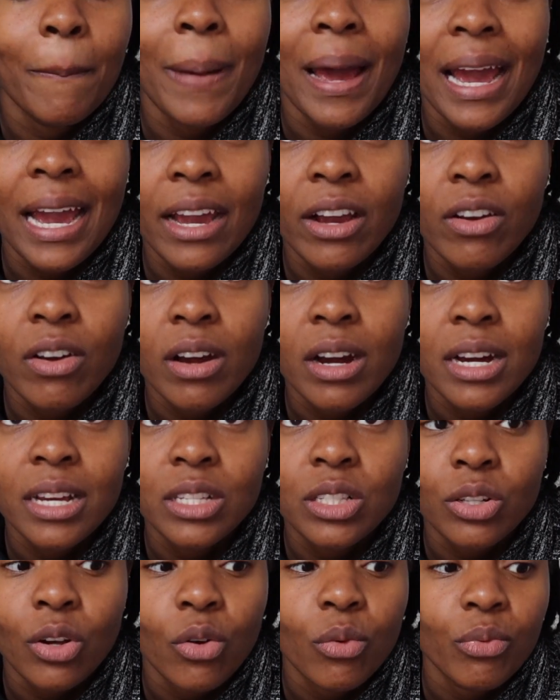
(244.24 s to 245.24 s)
pie
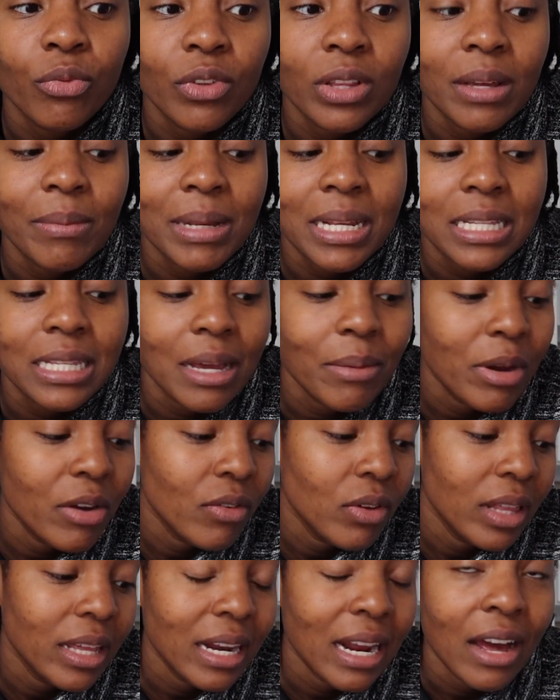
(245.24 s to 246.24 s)
crusts. Hopefully by the time I
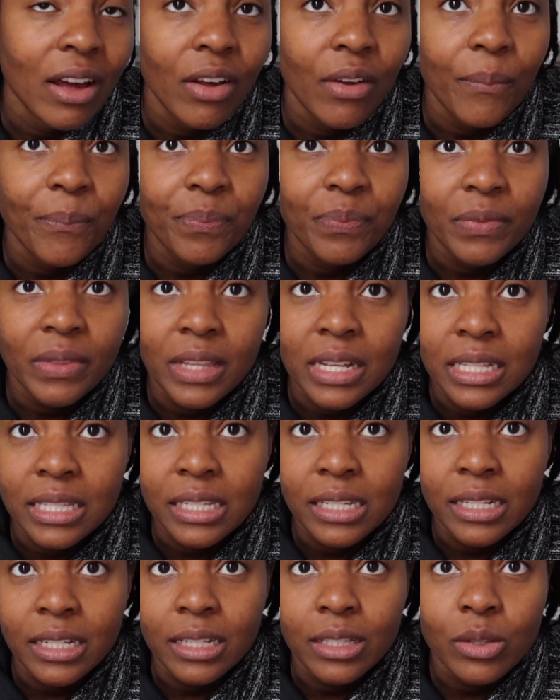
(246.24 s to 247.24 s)
roll it out, this
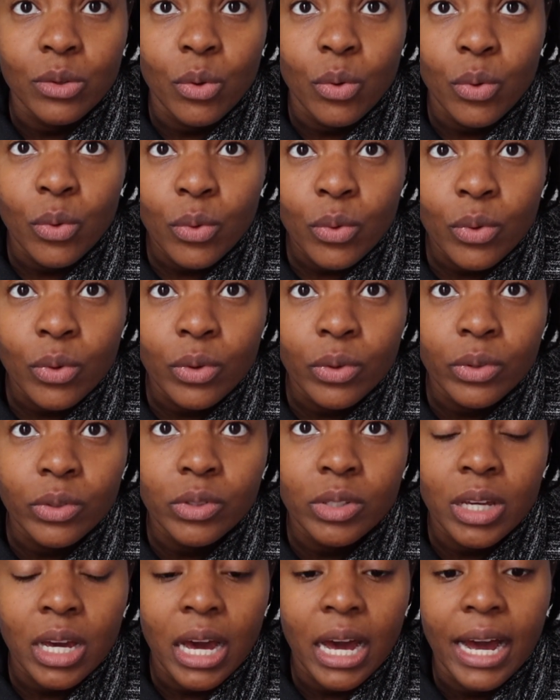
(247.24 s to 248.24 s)
is
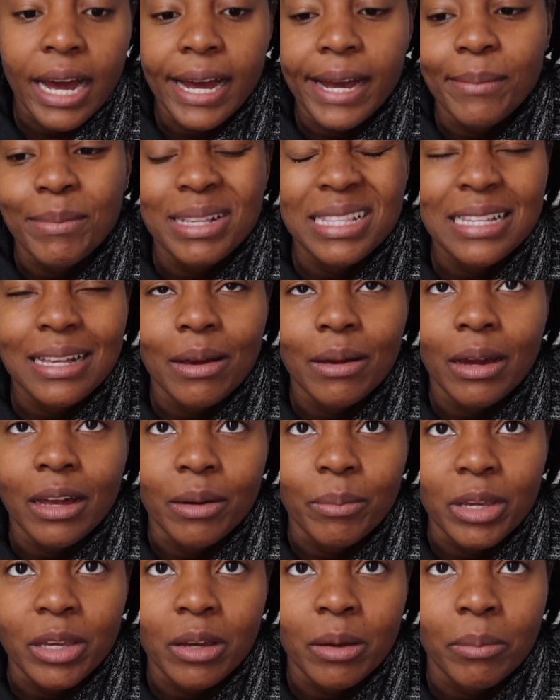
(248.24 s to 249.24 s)
cooled. It's not
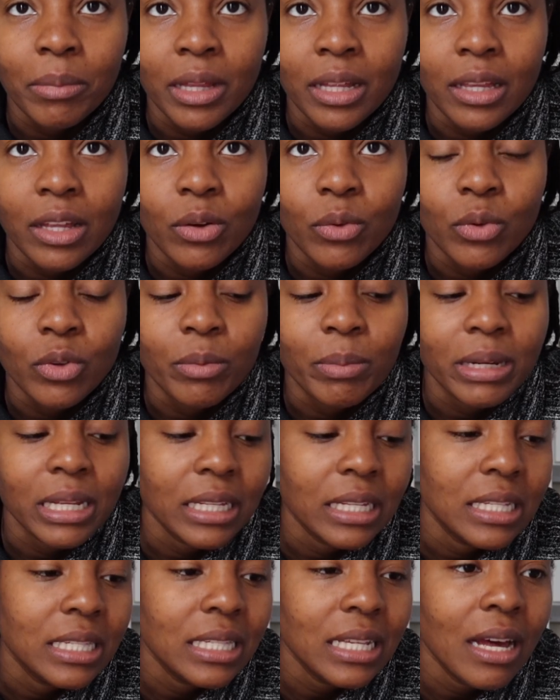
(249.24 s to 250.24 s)
gonna be completely cooled, but at
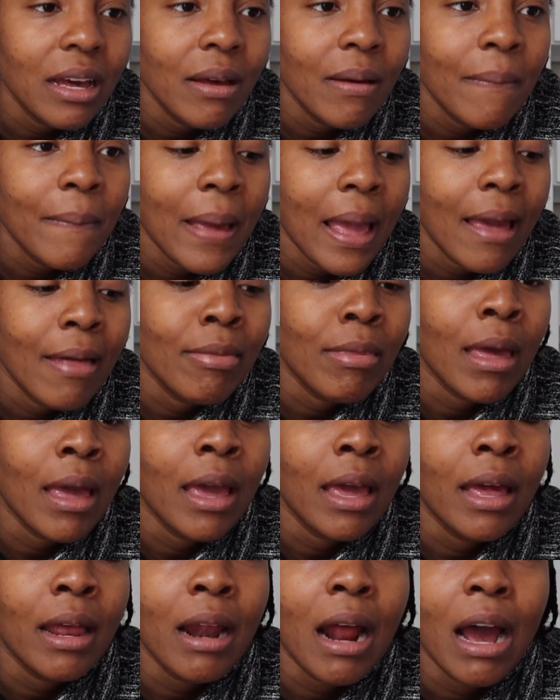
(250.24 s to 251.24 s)
least some. And
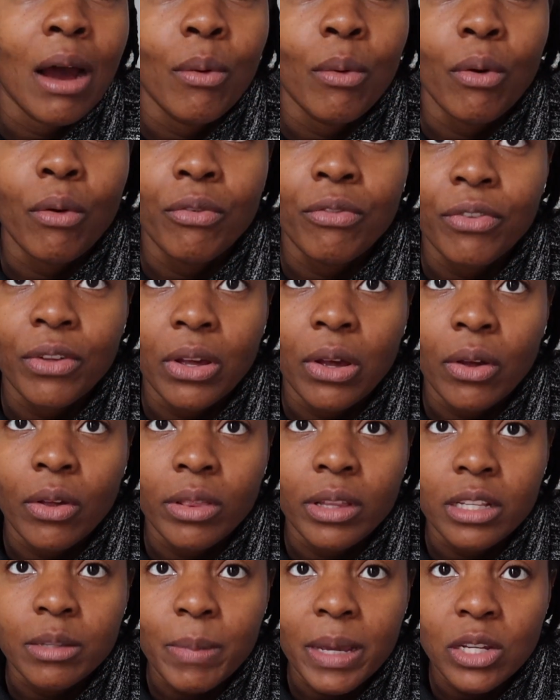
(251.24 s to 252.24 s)
then I will fill
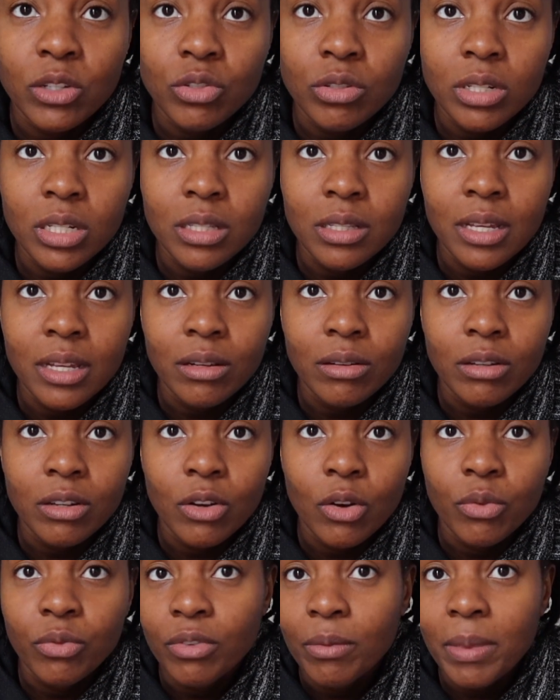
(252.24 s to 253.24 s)
these pastries and
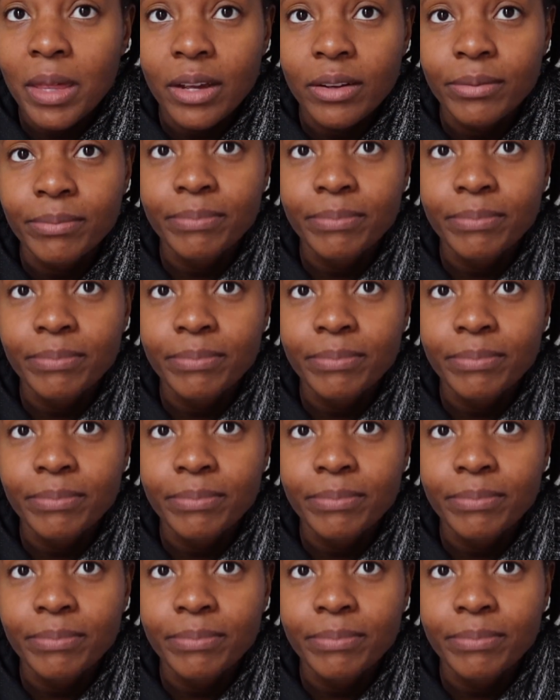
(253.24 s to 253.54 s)
go from there.